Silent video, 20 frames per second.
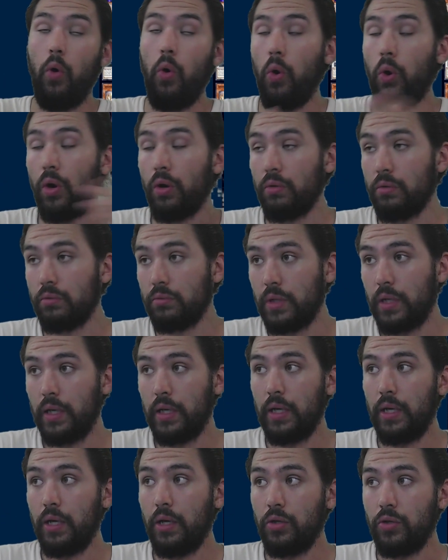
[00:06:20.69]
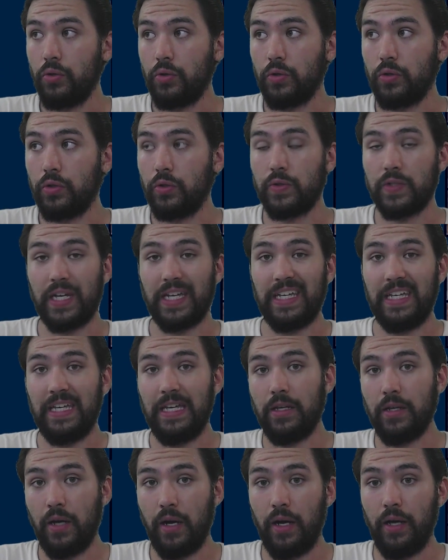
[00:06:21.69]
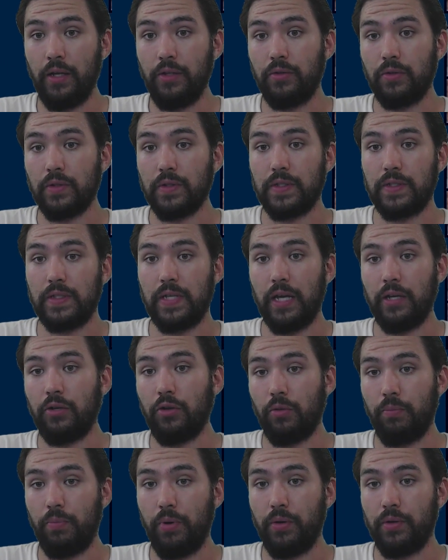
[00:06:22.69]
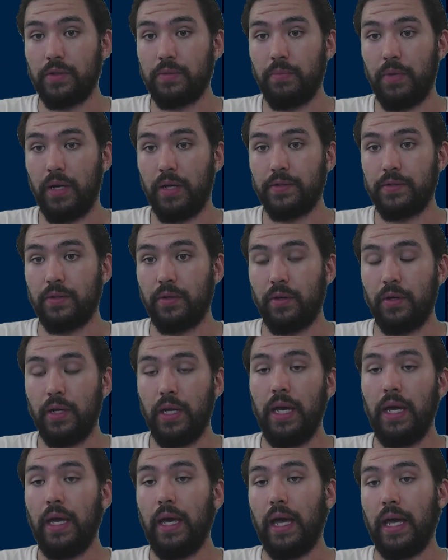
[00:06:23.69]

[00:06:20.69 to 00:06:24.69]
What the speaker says: Or you can use like Econ. You can take your opponent's monster.